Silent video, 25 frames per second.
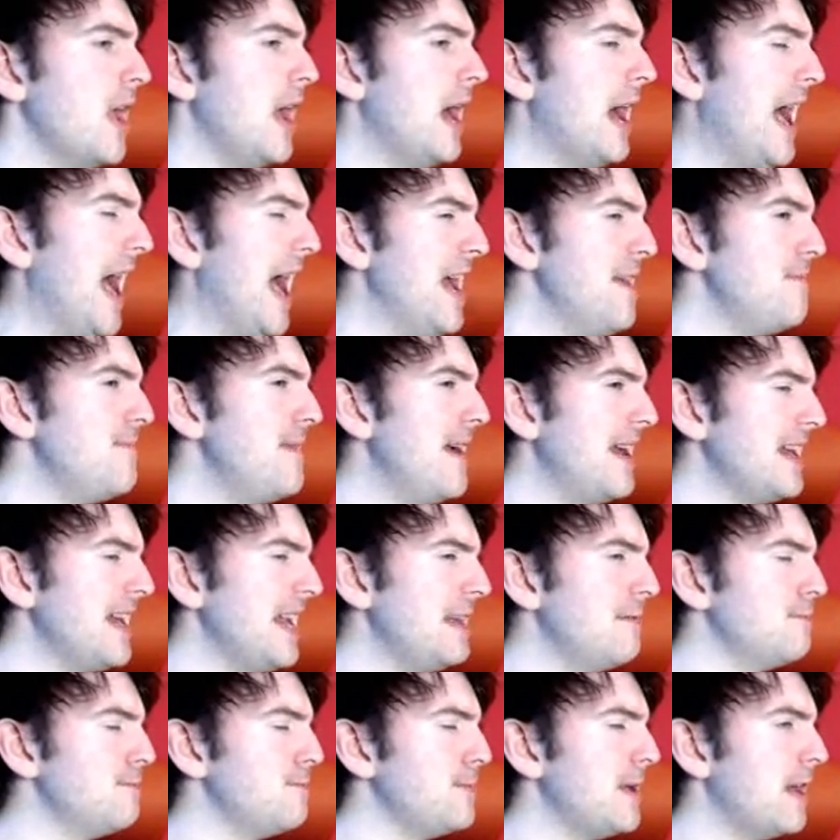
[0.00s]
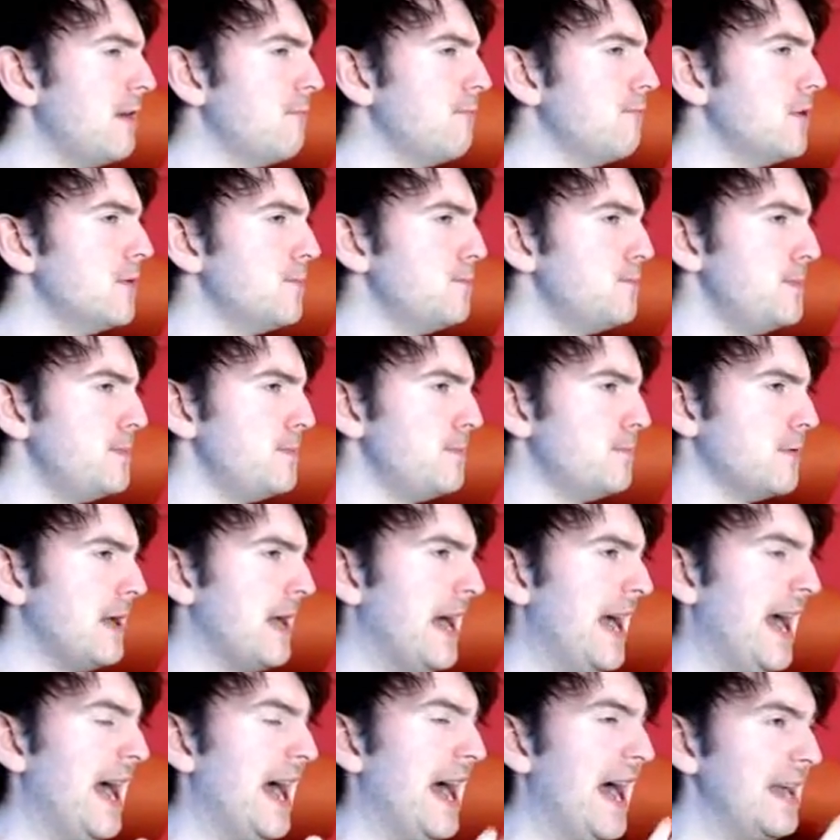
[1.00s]
I think it would be...
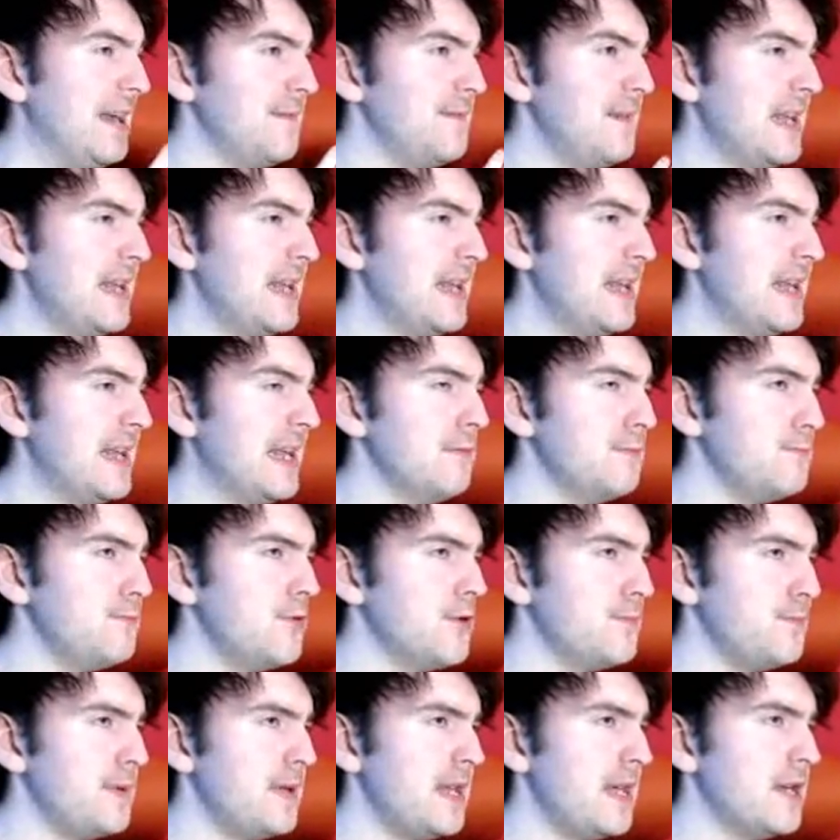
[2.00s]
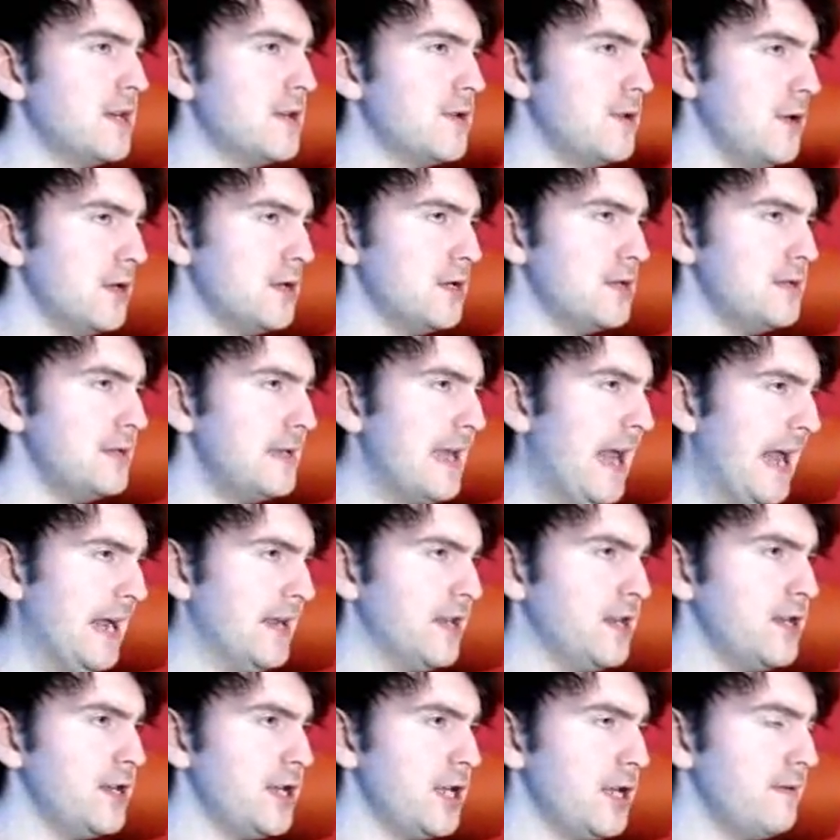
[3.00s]
I think it would be a good
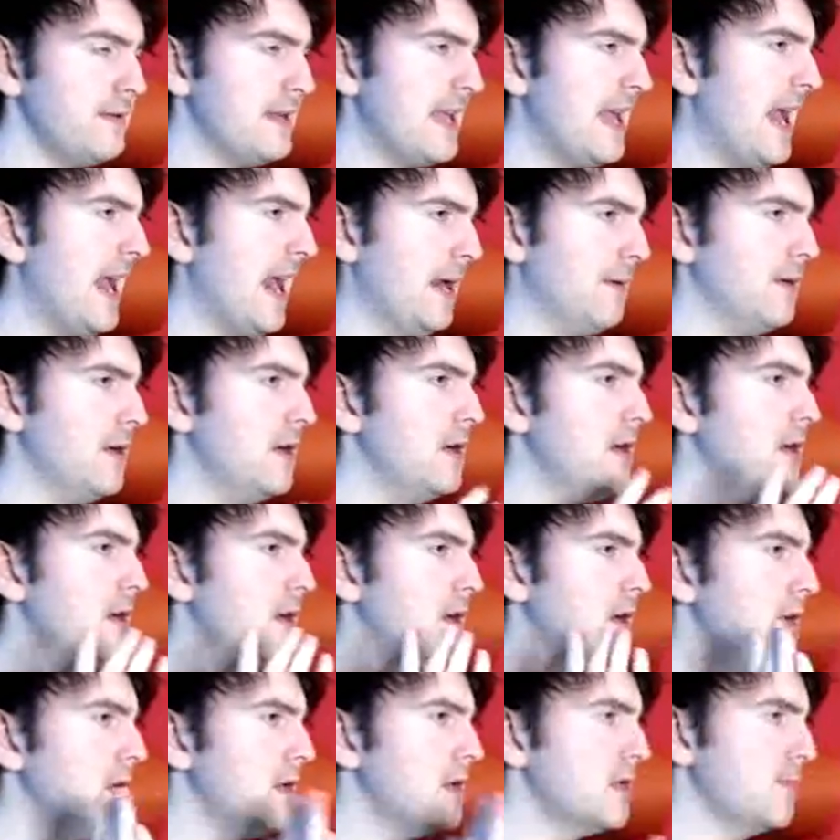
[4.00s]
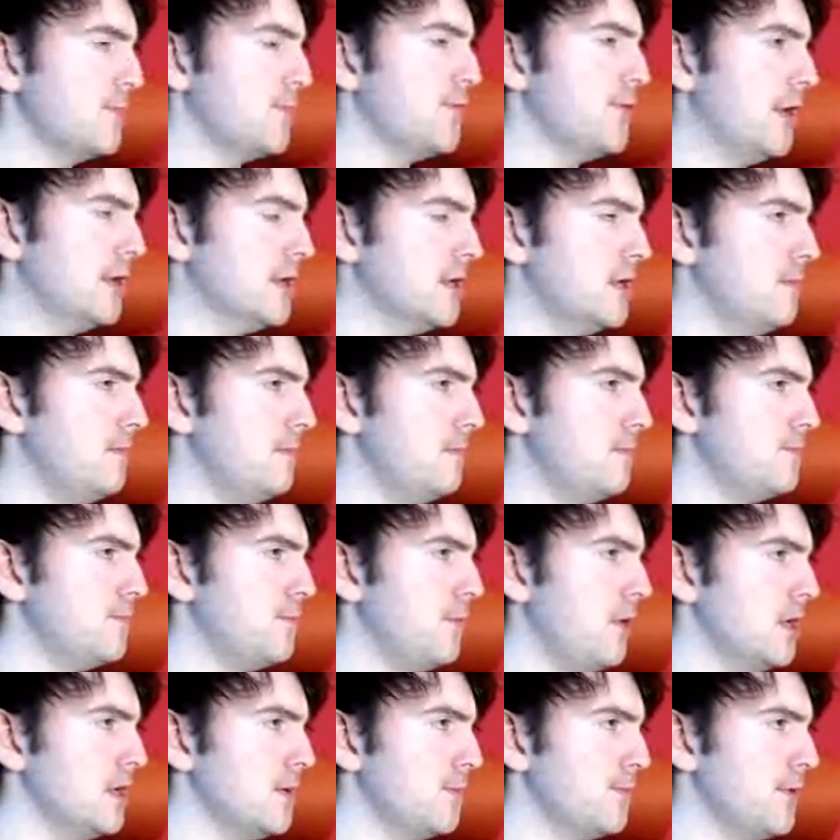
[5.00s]
new name. The problem...
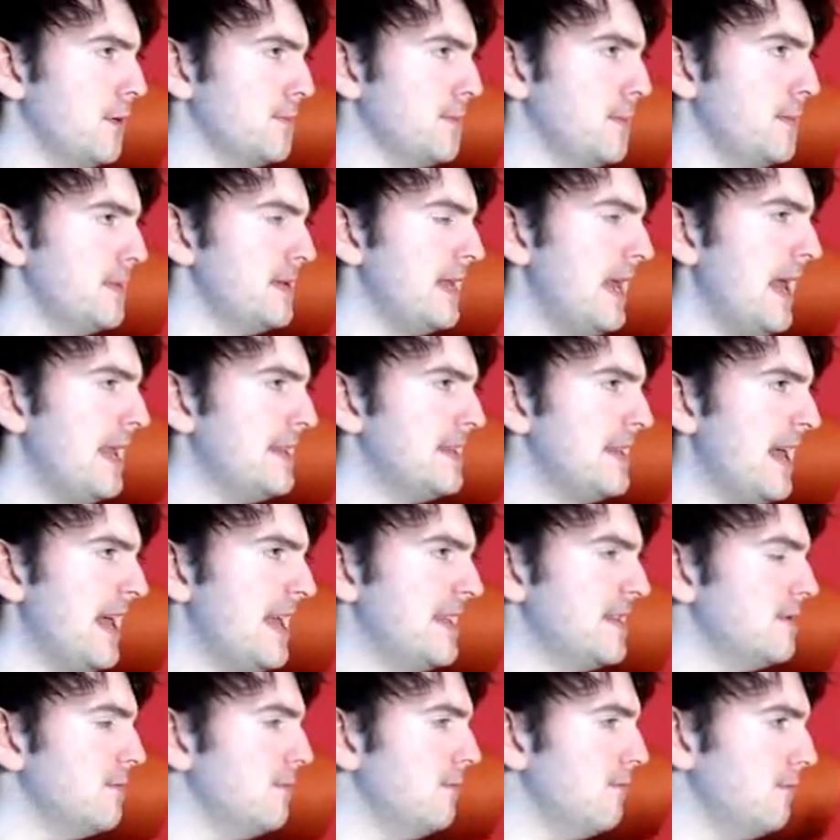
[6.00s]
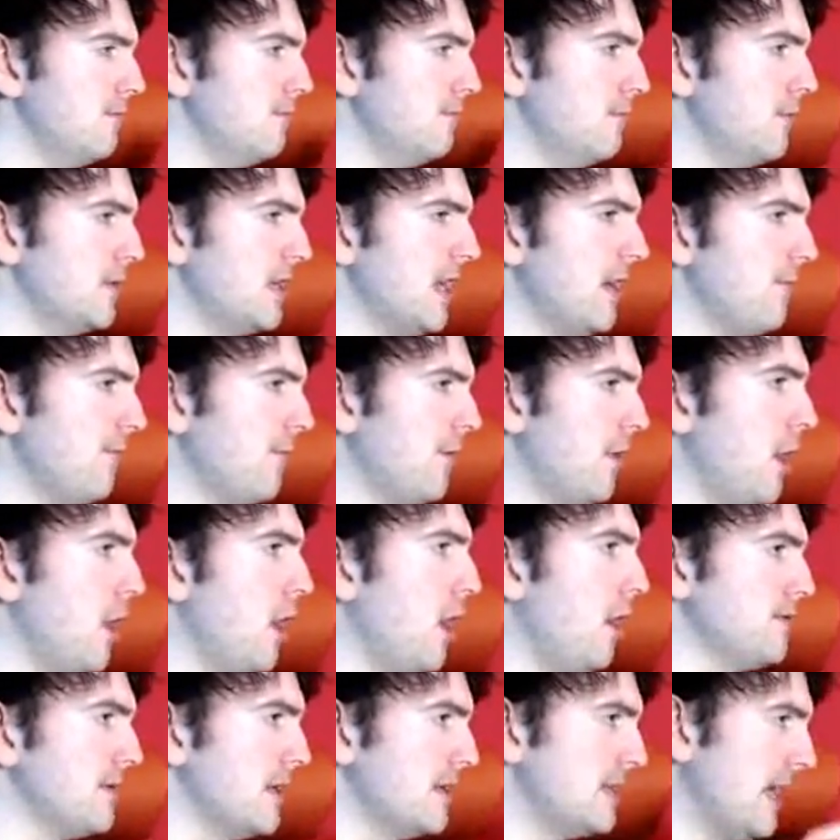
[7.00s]
One of the problems is would it
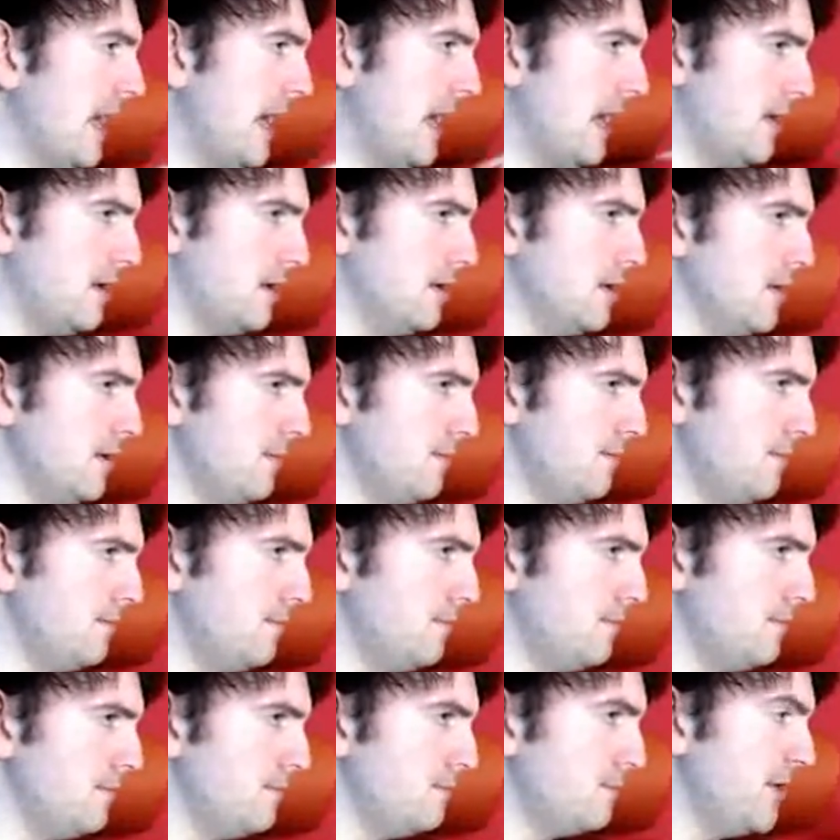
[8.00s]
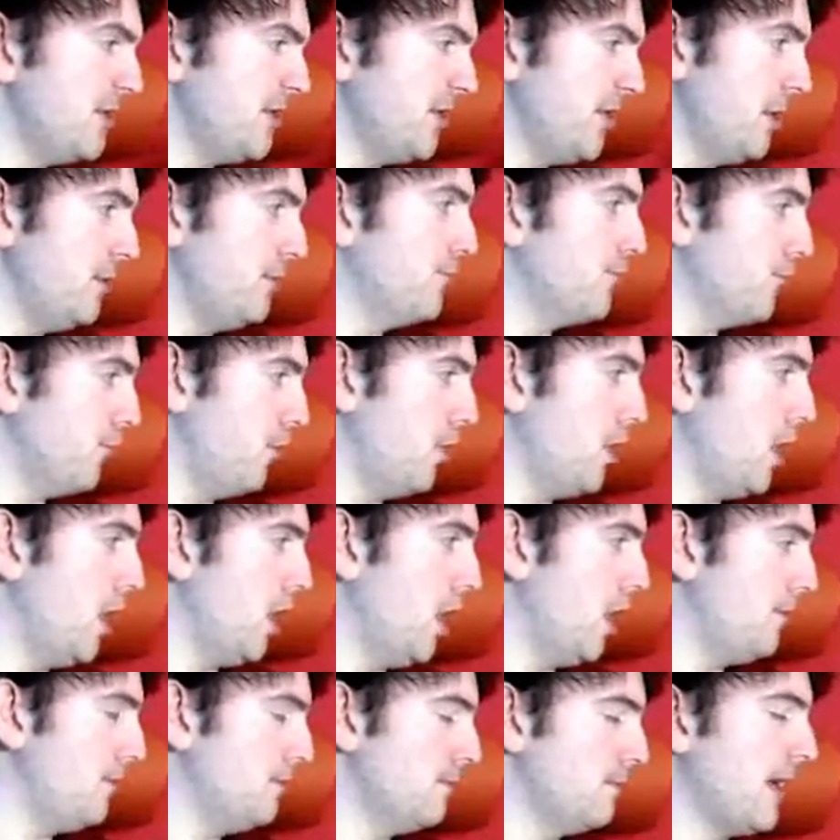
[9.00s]
rot off the tongue? Which you brought up.